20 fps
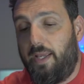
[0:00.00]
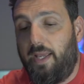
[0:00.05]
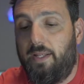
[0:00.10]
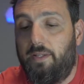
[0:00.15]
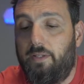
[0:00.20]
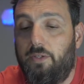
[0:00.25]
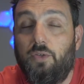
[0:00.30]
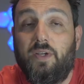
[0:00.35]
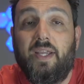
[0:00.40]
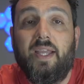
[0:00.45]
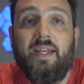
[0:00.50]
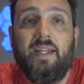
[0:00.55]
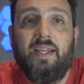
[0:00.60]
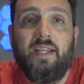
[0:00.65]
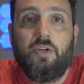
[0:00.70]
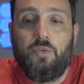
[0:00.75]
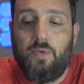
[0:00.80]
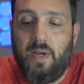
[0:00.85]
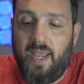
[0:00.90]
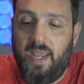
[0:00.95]
and you can
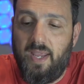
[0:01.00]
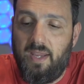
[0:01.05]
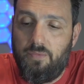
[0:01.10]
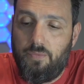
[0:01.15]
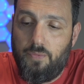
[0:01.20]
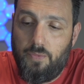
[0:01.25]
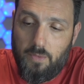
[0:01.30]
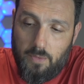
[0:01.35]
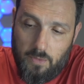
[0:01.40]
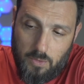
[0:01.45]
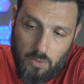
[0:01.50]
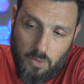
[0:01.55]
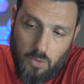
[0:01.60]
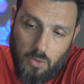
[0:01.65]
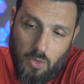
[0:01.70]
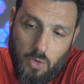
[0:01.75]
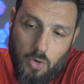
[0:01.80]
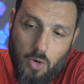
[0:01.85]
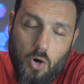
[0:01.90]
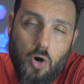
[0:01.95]
engrave
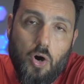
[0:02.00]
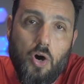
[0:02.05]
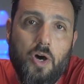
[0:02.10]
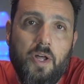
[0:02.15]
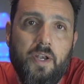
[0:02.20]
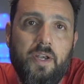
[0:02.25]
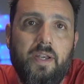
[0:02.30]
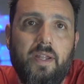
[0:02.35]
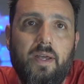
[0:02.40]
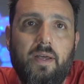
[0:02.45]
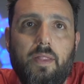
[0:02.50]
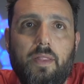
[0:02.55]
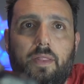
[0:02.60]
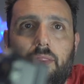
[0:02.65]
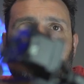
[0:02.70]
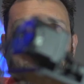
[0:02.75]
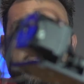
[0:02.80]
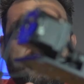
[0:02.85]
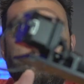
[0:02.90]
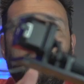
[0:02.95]
on
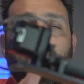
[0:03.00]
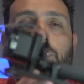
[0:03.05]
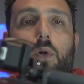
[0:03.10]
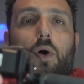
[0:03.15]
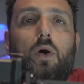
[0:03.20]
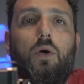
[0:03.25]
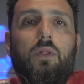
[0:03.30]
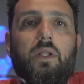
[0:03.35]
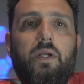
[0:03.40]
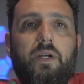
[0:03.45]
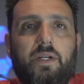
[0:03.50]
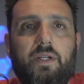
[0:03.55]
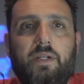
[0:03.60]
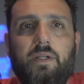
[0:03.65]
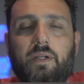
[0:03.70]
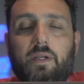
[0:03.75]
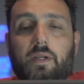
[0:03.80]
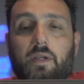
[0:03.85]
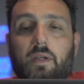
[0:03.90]
this roller